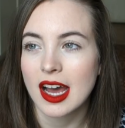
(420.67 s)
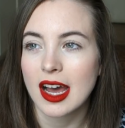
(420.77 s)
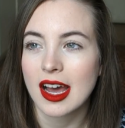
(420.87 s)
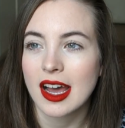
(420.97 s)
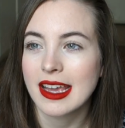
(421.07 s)

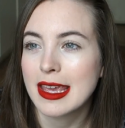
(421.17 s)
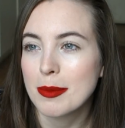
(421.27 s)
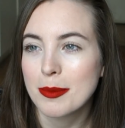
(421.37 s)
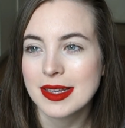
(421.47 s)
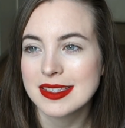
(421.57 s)
I
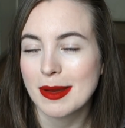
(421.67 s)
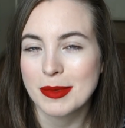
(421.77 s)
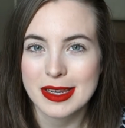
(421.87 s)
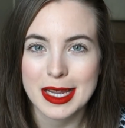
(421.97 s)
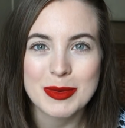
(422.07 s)
keep mixing up
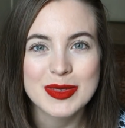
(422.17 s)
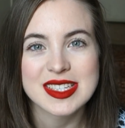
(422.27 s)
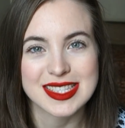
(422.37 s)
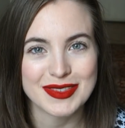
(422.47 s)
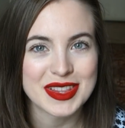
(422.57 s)
that name of The
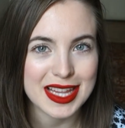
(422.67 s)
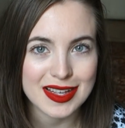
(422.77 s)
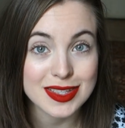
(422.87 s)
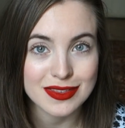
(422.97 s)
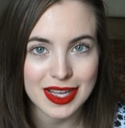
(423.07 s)
Seven
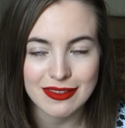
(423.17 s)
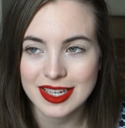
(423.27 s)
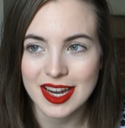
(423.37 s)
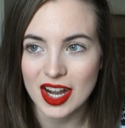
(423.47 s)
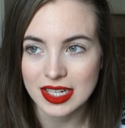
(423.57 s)
Deaths of
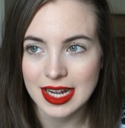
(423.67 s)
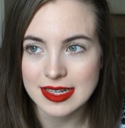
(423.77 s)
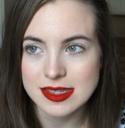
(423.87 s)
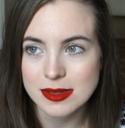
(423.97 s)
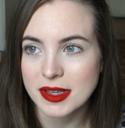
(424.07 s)
Evelyn
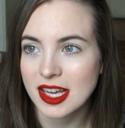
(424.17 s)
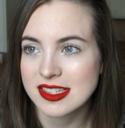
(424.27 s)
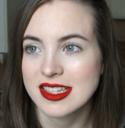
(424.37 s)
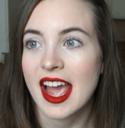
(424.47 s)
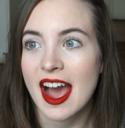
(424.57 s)
Hardcastle
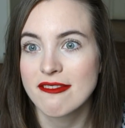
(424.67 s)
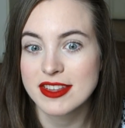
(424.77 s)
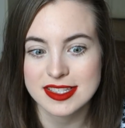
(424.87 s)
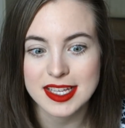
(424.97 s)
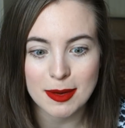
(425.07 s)
because they have
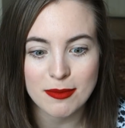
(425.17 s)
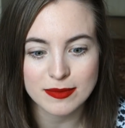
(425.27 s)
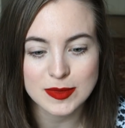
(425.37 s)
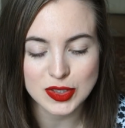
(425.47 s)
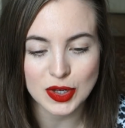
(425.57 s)
the
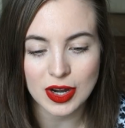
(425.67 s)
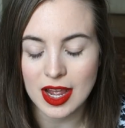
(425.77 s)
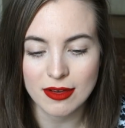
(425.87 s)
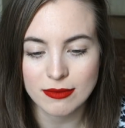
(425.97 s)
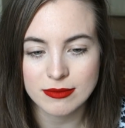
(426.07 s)
same
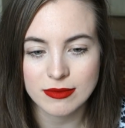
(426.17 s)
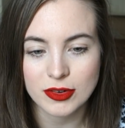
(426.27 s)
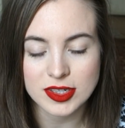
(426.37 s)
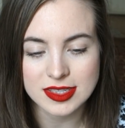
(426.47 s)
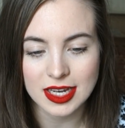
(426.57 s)

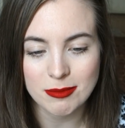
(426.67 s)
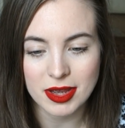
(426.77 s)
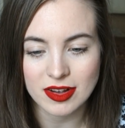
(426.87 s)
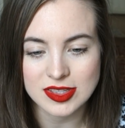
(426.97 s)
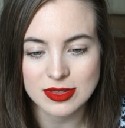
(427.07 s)
first name,
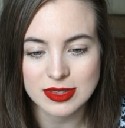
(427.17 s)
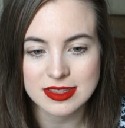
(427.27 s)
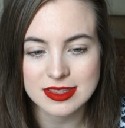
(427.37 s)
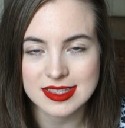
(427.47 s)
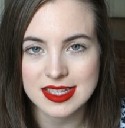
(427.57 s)
and also
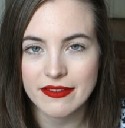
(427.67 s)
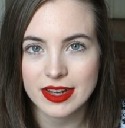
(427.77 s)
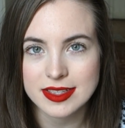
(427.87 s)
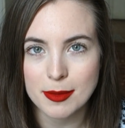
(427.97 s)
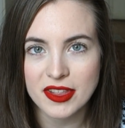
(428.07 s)
it's The
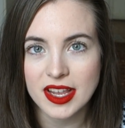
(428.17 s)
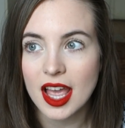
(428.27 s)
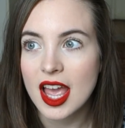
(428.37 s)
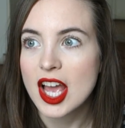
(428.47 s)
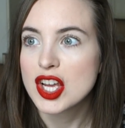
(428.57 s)
Seven something.
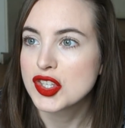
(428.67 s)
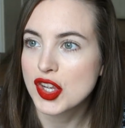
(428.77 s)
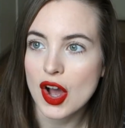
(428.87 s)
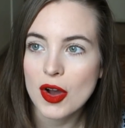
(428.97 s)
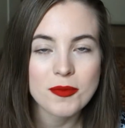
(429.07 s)

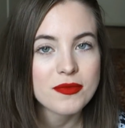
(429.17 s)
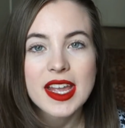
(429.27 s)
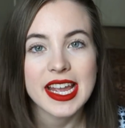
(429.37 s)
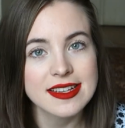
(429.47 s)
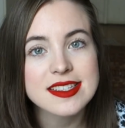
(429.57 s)
So
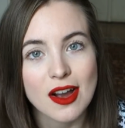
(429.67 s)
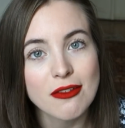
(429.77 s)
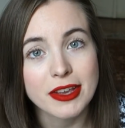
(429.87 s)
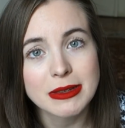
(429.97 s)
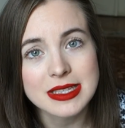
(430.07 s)
it's
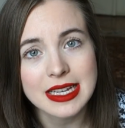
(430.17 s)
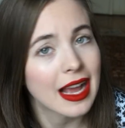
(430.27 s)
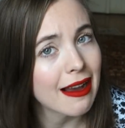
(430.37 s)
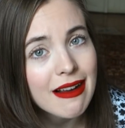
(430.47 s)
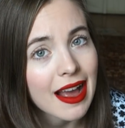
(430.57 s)

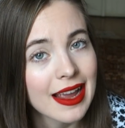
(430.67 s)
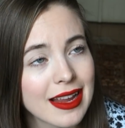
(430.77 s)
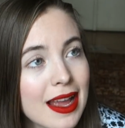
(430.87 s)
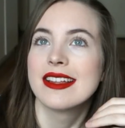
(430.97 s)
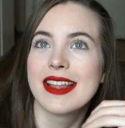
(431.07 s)
confusing,
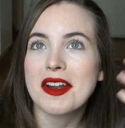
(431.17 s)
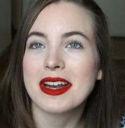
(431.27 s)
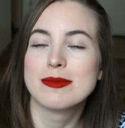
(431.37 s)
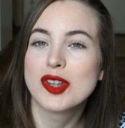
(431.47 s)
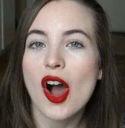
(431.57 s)
okay? Now
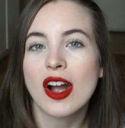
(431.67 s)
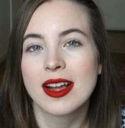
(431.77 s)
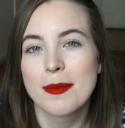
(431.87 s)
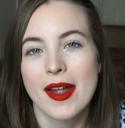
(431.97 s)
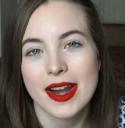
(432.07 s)
that I'm
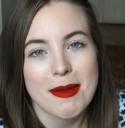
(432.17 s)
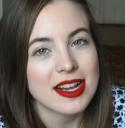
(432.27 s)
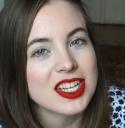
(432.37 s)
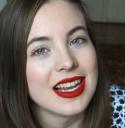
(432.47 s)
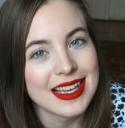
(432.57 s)
talking about it, I'm
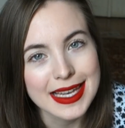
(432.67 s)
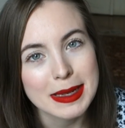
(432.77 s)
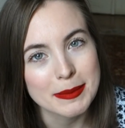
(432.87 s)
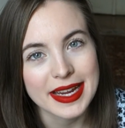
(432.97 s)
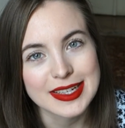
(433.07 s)
actually a
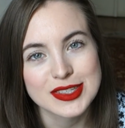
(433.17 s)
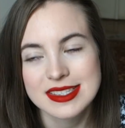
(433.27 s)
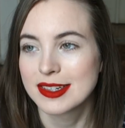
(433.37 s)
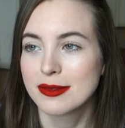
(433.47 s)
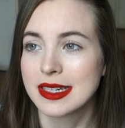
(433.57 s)
little bit
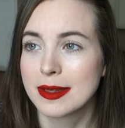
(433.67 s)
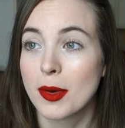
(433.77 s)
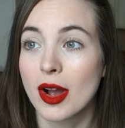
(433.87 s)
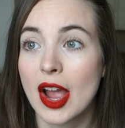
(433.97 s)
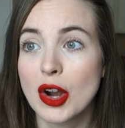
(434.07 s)
interested in reading the
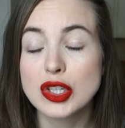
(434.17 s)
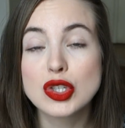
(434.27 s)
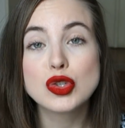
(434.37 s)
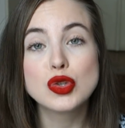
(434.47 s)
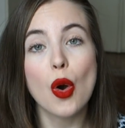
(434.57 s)
book. I heard
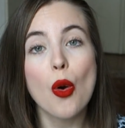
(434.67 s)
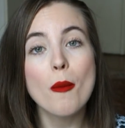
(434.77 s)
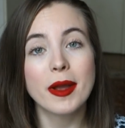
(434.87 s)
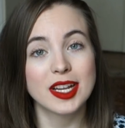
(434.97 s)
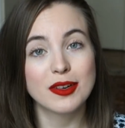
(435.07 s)
so
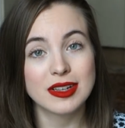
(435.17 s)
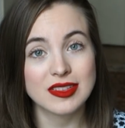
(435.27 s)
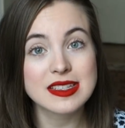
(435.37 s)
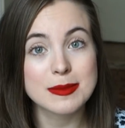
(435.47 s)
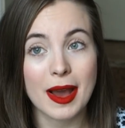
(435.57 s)
many great
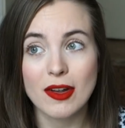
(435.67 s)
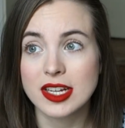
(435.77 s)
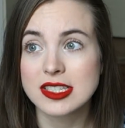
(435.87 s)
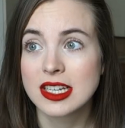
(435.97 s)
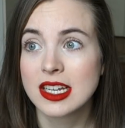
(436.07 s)
things about
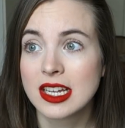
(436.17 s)
it.